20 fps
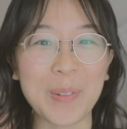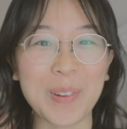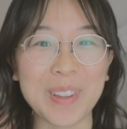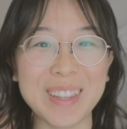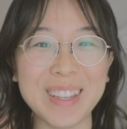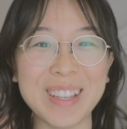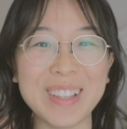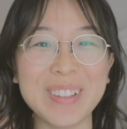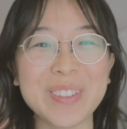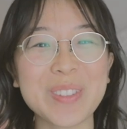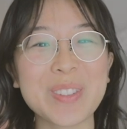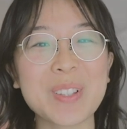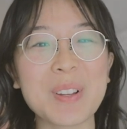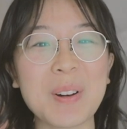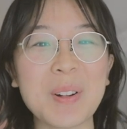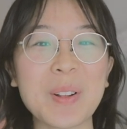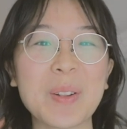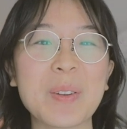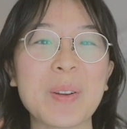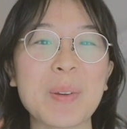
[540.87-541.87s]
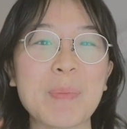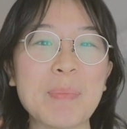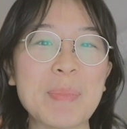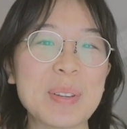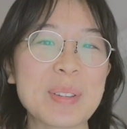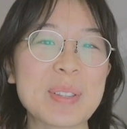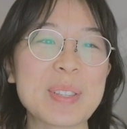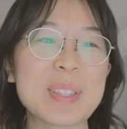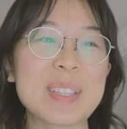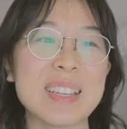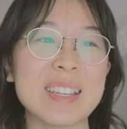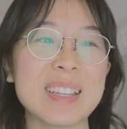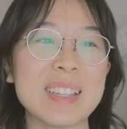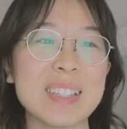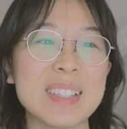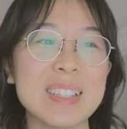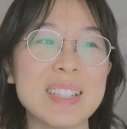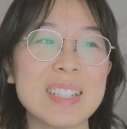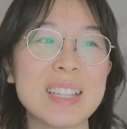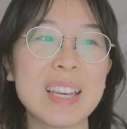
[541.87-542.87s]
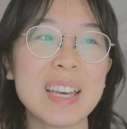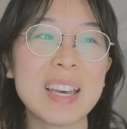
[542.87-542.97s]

when they use coloring books, and